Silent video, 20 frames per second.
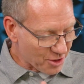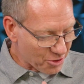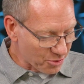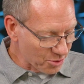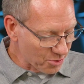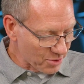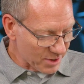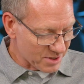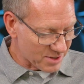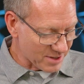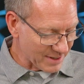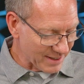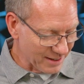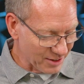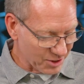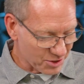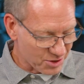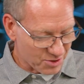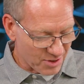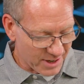through this
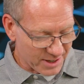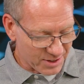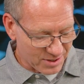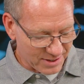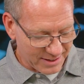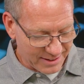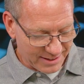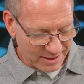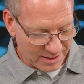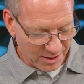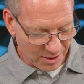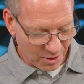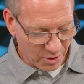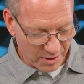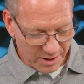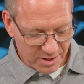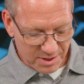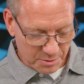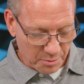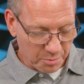illustration
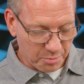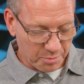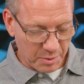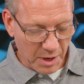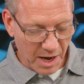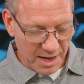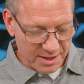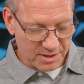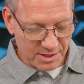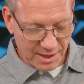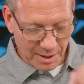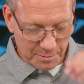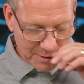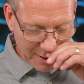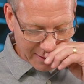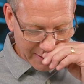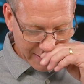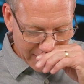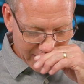or this concept,